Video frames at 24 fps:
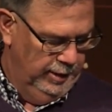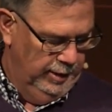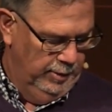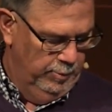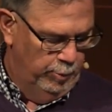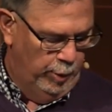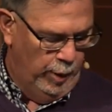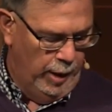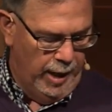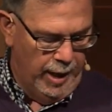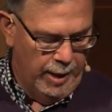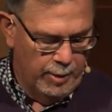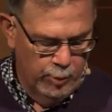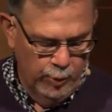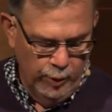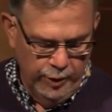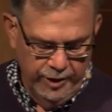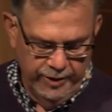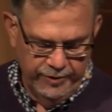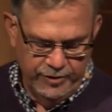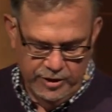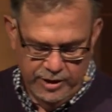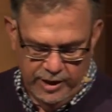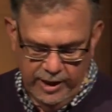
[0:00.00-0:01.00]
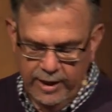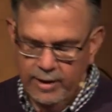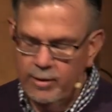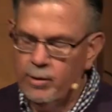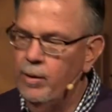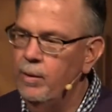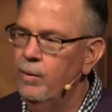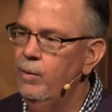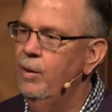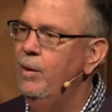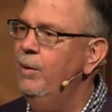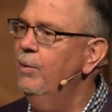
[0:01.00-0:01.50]
Pride would have said,
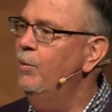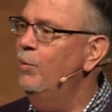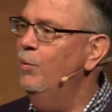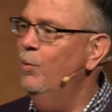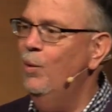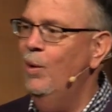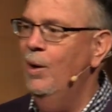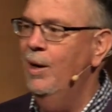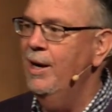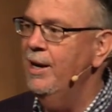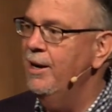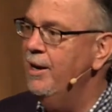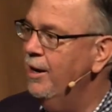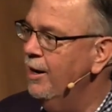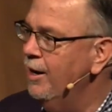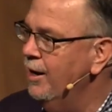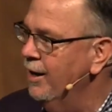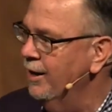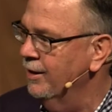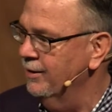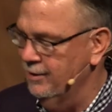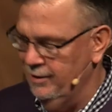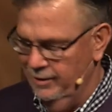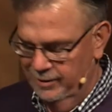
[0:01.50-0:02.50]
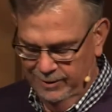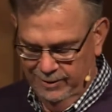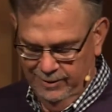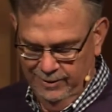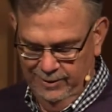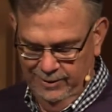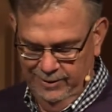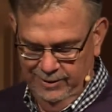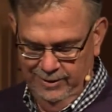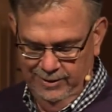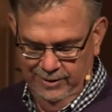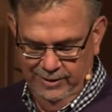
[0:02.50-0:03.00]
well, why not?
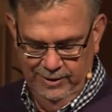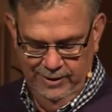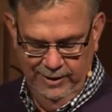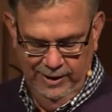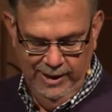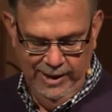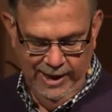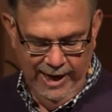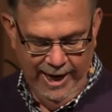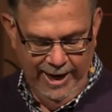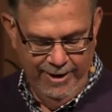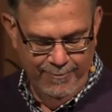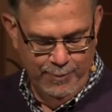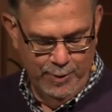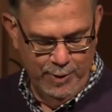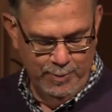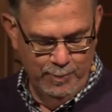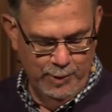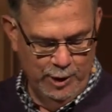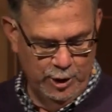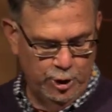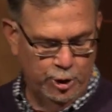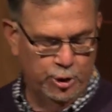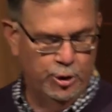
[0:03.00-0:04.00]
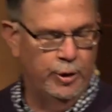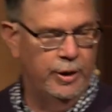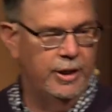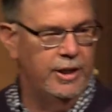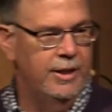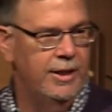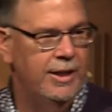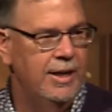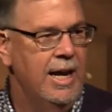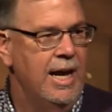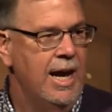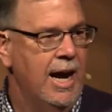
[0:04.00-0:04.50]
I've been
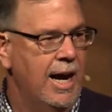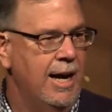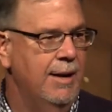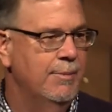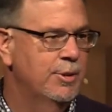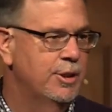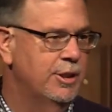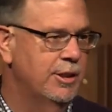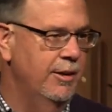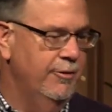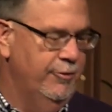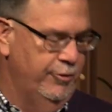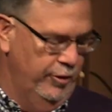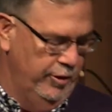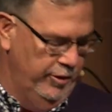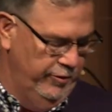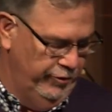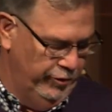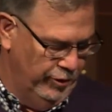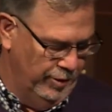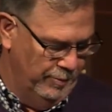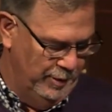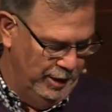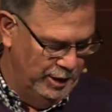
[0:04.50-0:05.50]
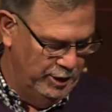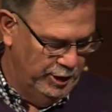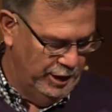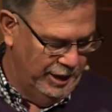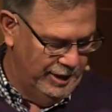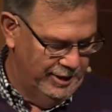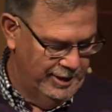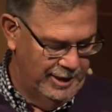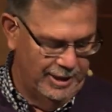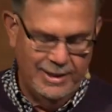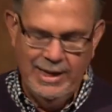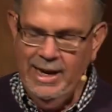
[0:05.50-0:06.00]
mistreated. I'm suffering from
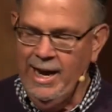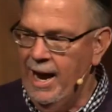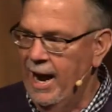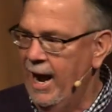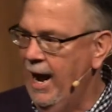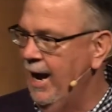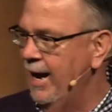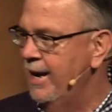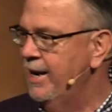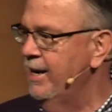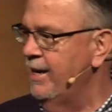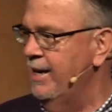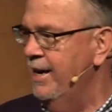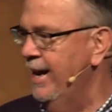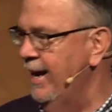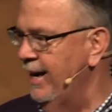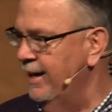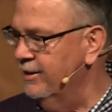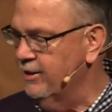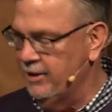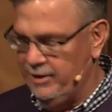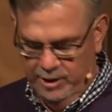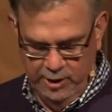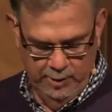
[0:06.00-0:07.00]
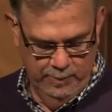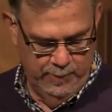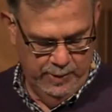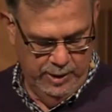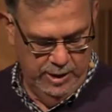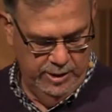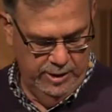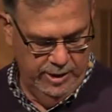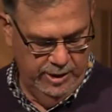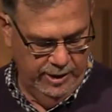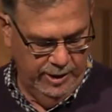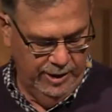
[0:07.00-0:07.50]
injustice. I didn't ask to
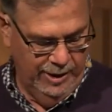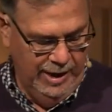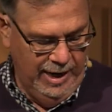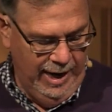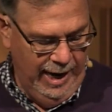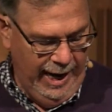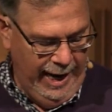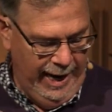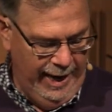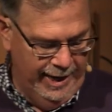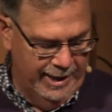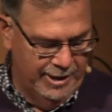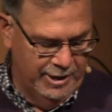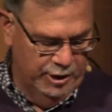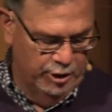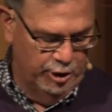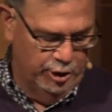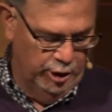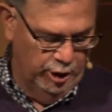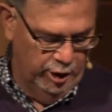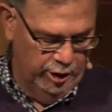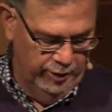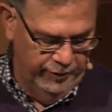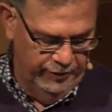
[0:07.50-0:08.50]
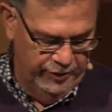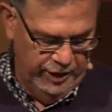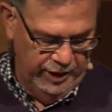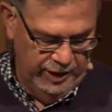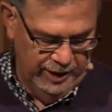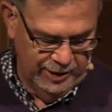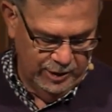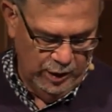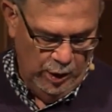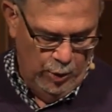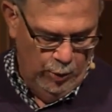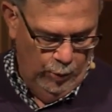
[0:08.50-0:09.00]
be here. I deserve
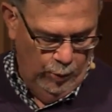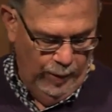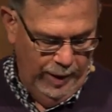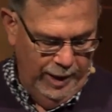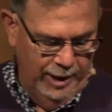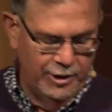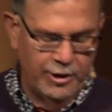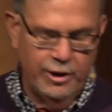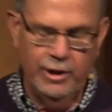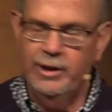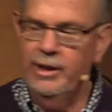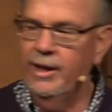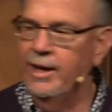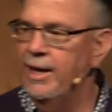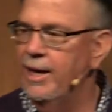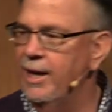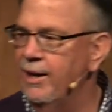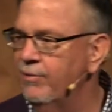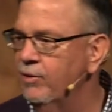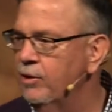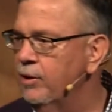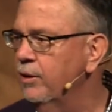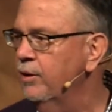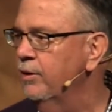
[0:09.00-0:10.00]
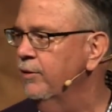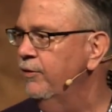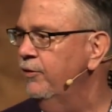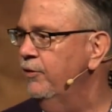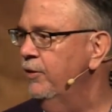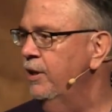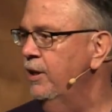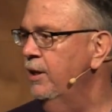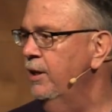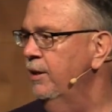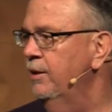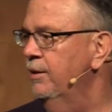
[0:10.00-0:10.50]
this. Why shouldn't I have a little
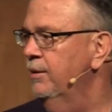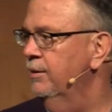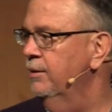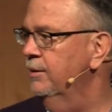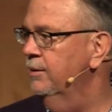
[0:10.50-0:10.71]
fun?